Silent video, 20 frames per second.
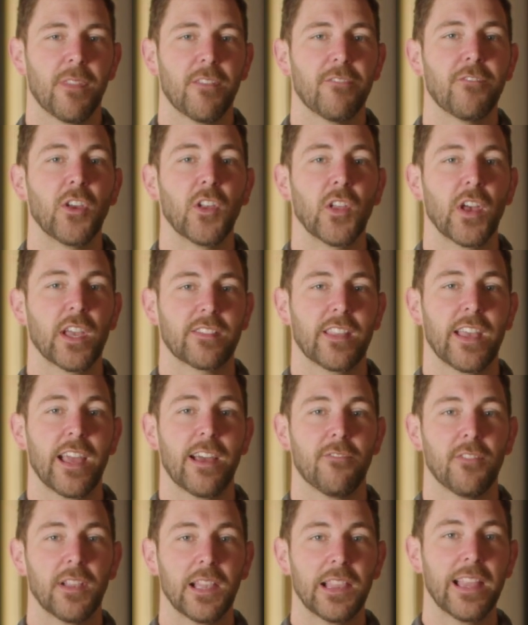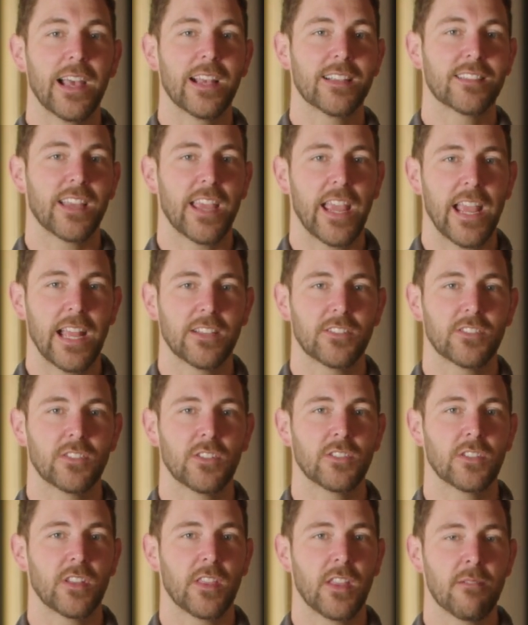feel like they have less
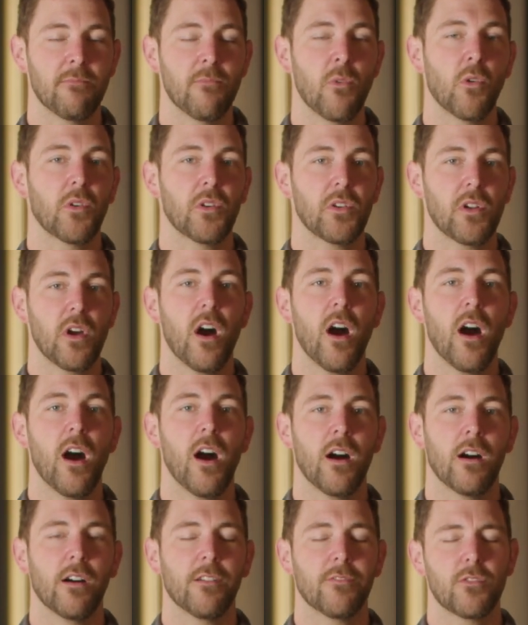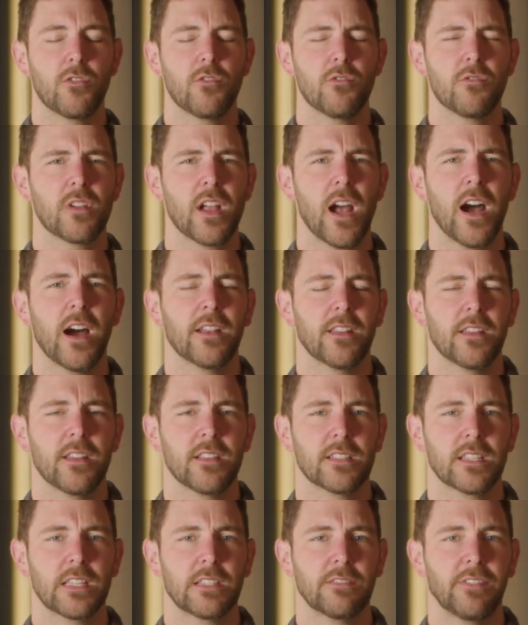answers and they're more in awe of who God
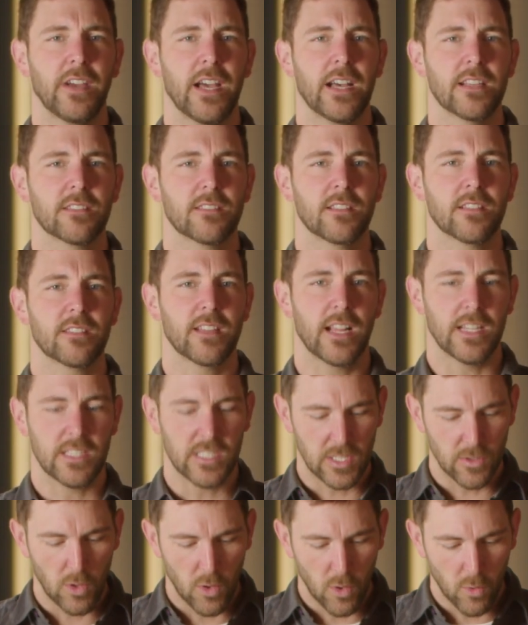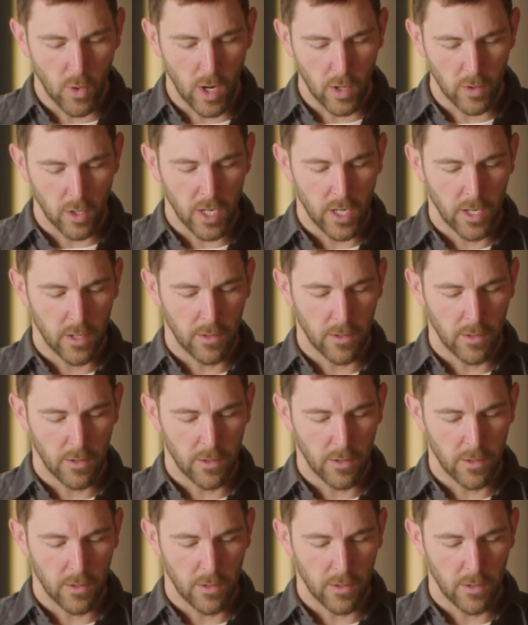is in the vastness. That's what